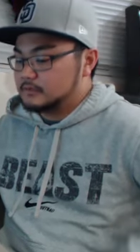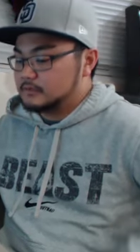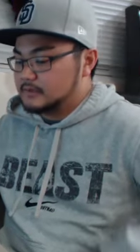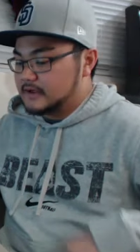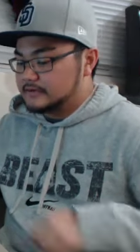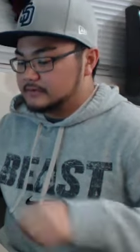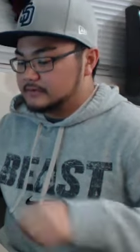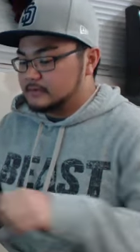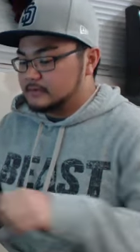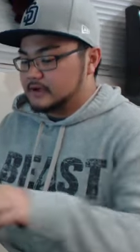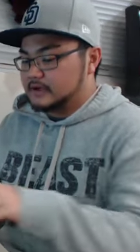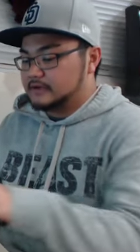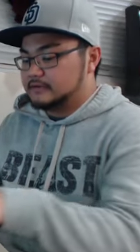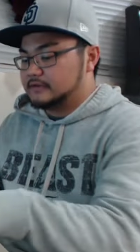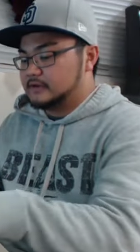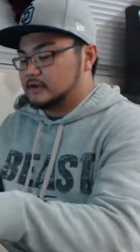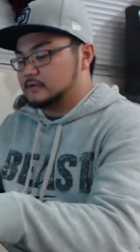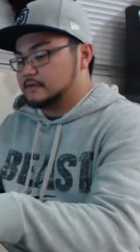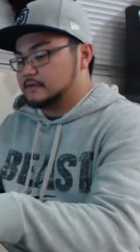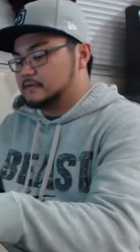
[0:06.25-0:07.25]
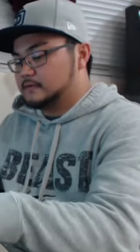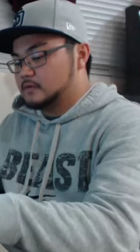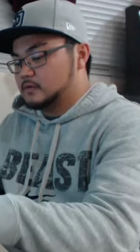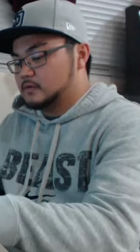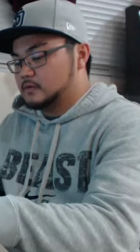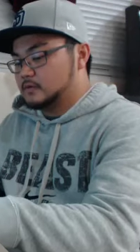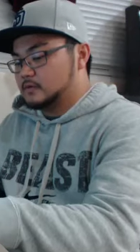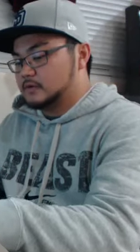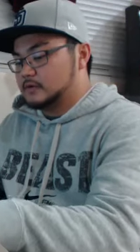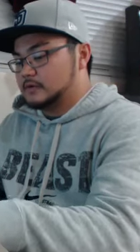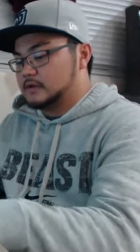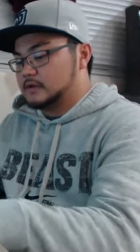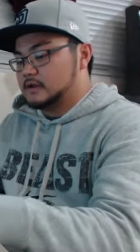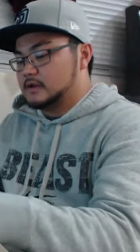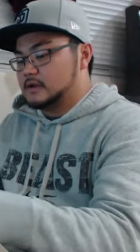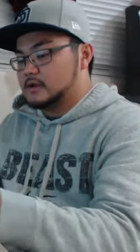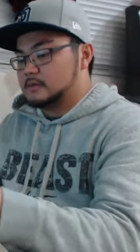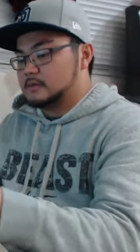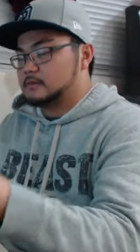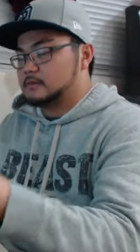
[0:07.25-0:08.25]
the randomizing for
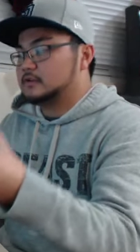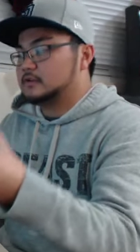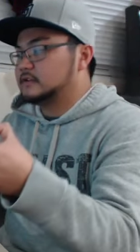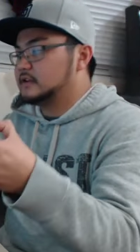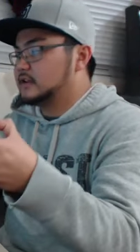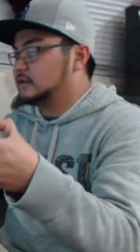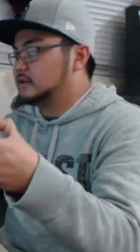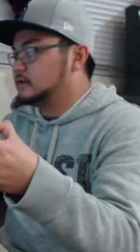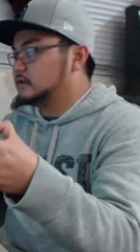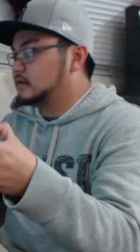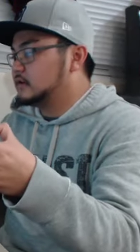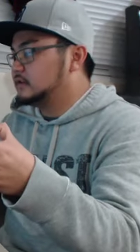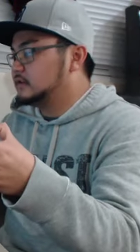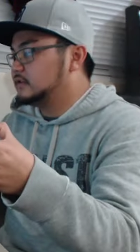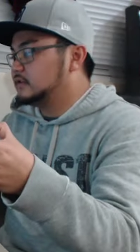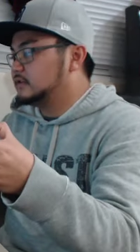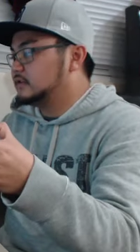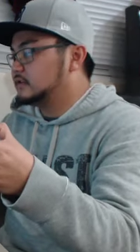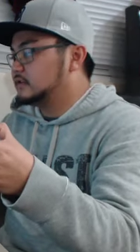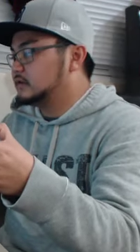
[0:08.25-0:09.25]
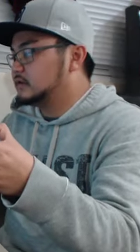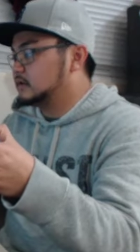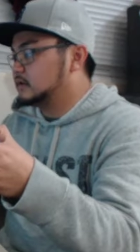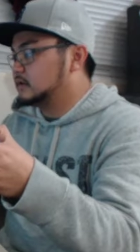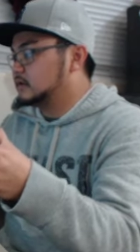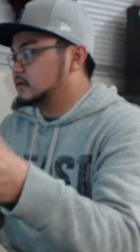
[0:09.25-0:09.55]
the uh, multi-cards